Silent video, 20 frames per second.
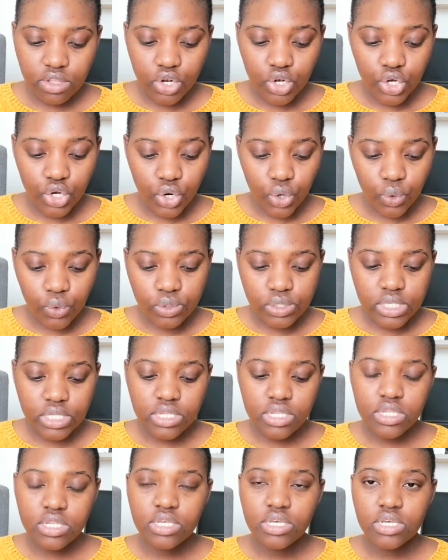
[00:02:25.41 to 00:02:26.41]

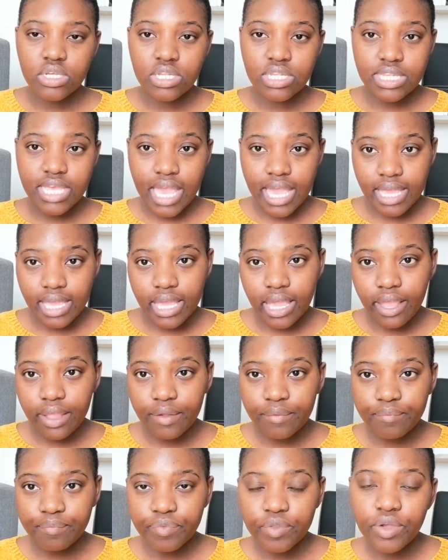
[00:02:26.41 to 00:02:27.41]
note
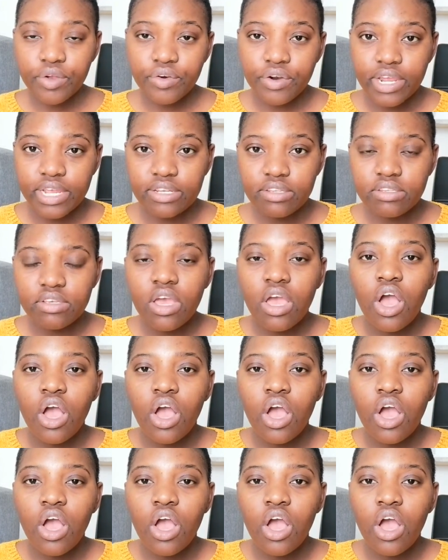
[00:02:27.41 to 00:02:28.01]
taking, right?